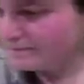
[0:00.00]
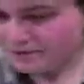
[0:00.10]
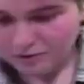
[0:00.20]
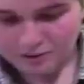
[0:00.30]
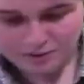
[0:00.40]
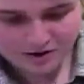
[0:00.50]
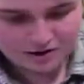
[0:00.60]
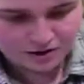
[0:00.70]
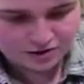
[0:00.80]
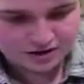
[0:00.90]
So what we're going
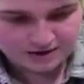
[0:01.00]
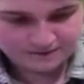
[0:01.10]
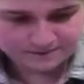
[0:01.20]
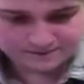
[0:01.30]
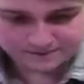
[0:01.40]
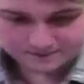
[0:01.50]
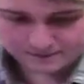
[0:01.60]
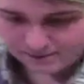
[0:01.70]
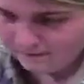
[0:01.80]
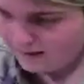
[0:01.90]
to do now
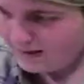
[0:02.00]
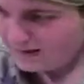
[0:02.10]
is